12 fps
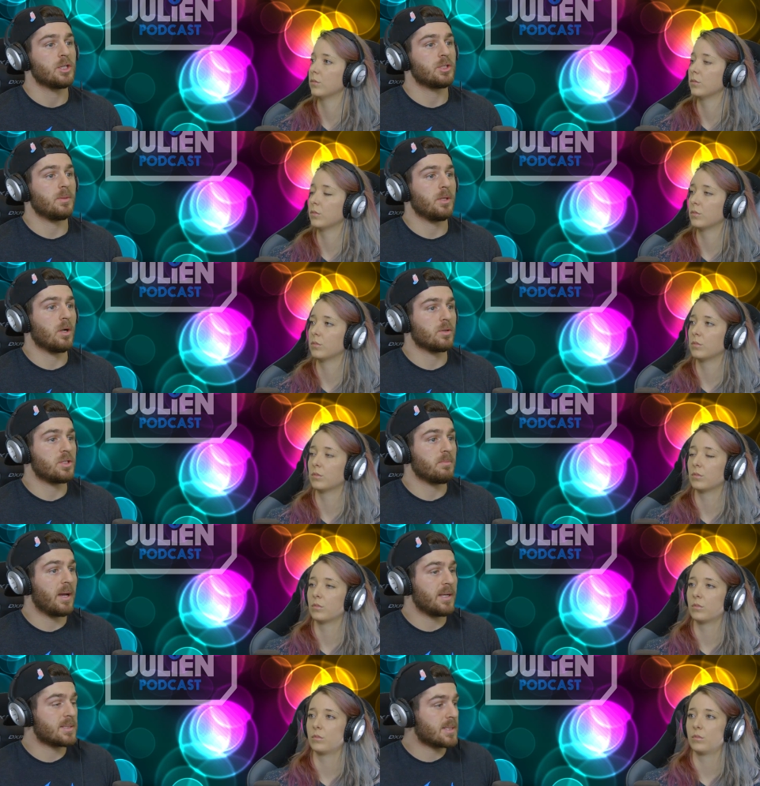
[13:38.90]
Speaker 1: She
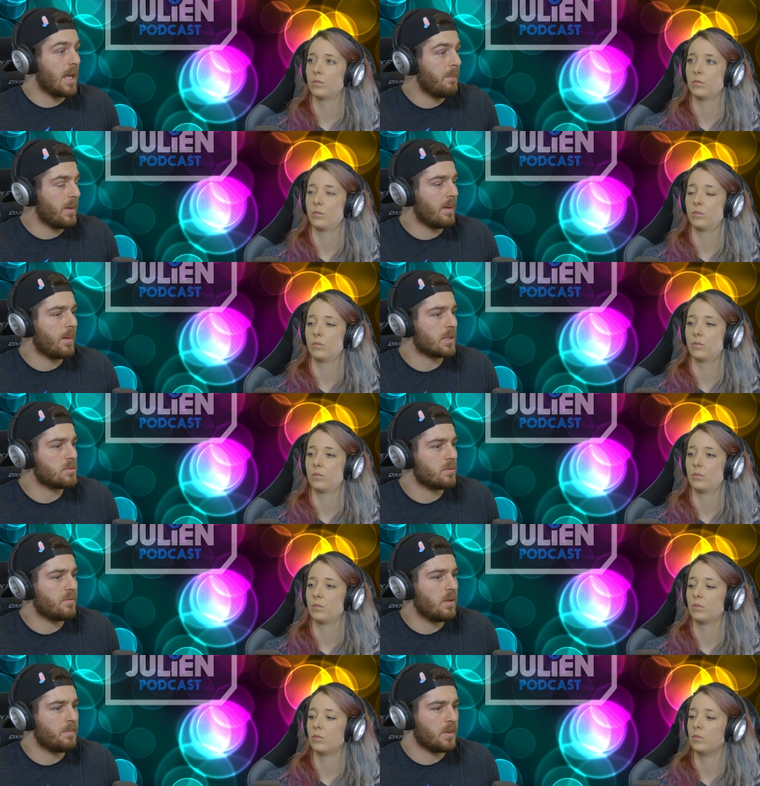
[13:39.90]
might escape and get back to her
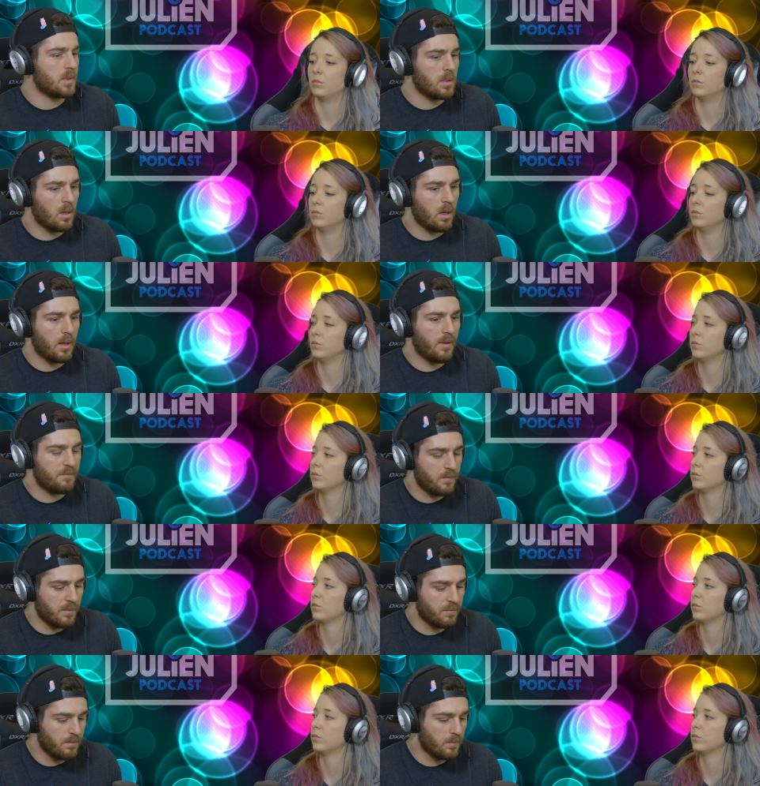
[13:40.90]
feet. But
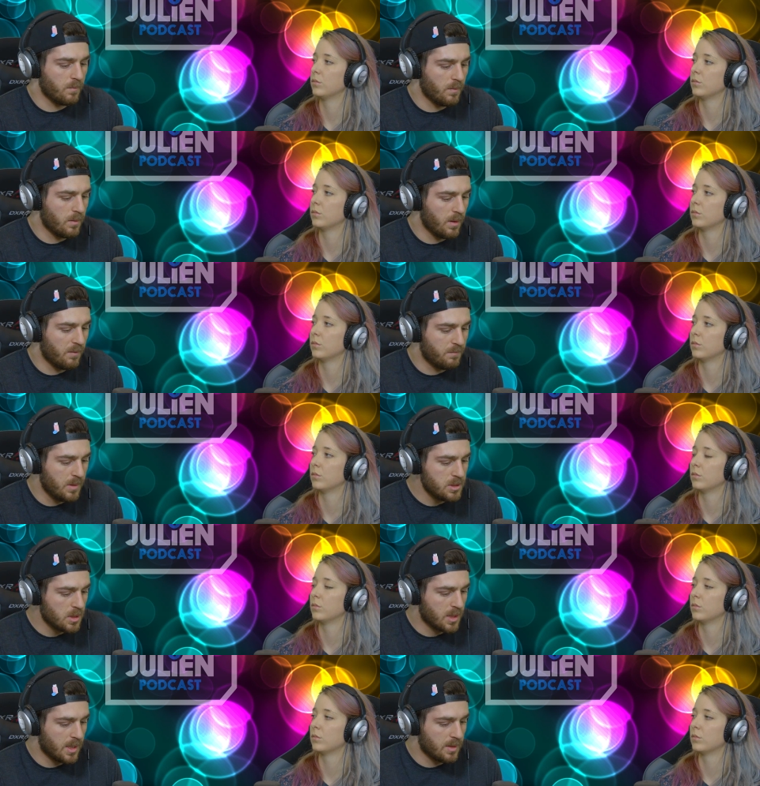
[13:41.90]
if
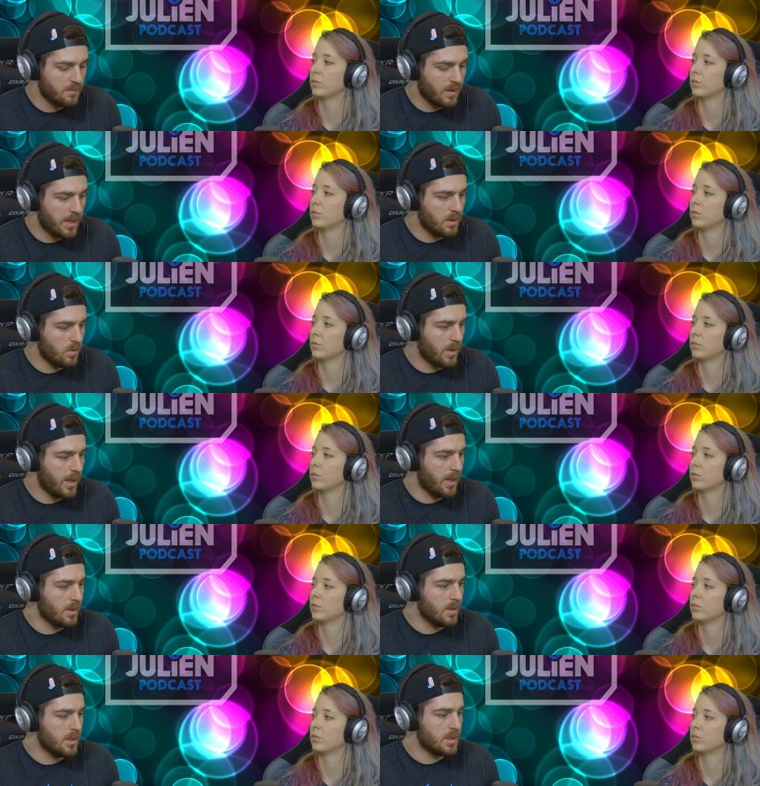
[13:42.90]
Miesha can find a
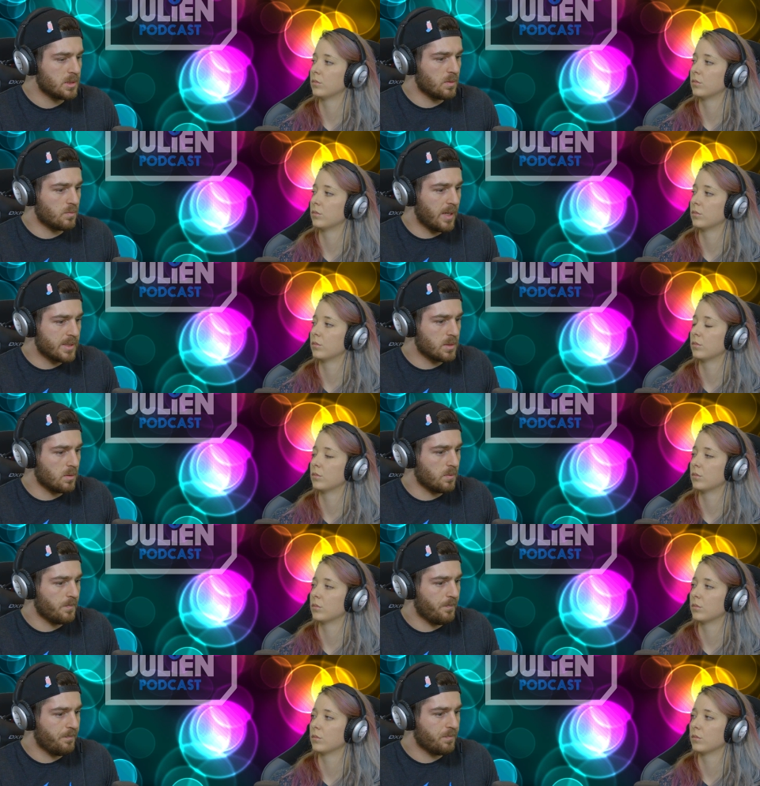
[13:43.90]
way to
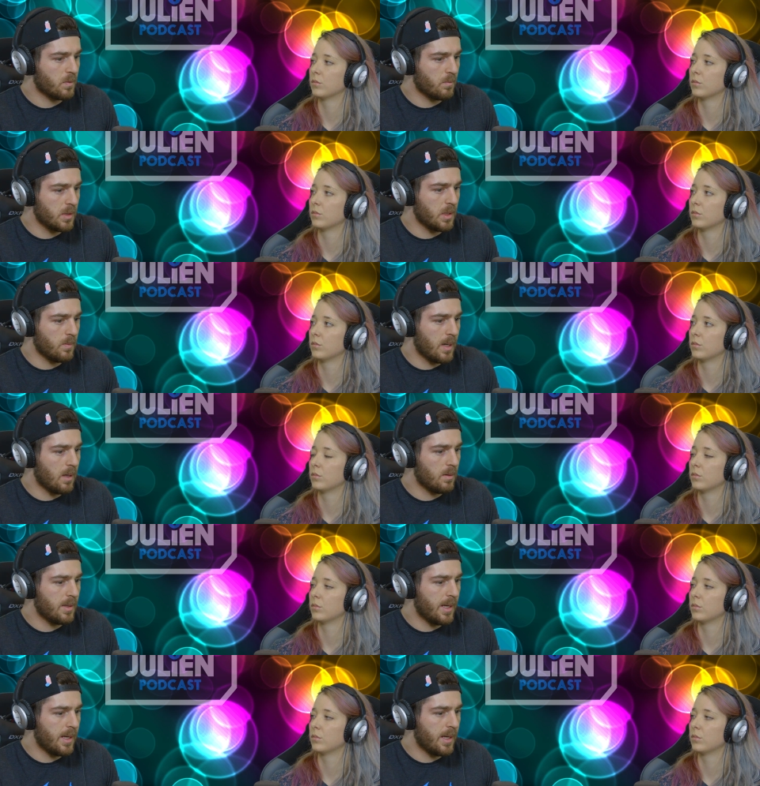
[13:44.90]
wrestle really well